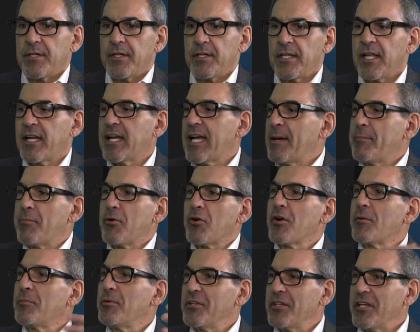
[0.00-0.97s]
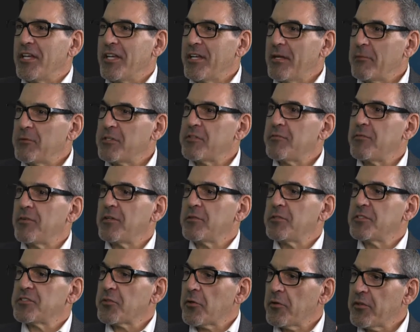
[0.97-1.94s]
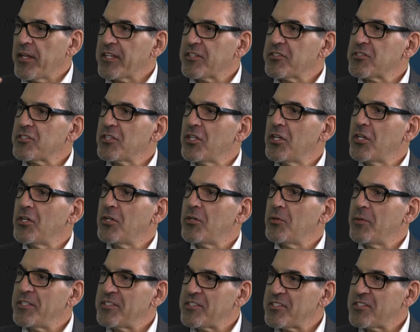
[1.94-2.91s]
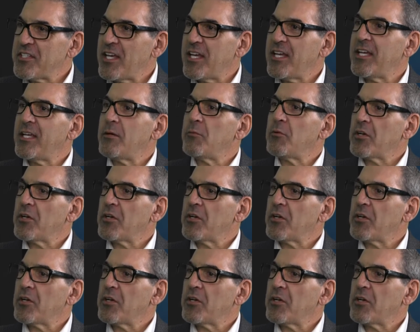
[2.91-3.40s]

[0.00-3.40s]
lot of hyperbole. It was sort of like slow and steady.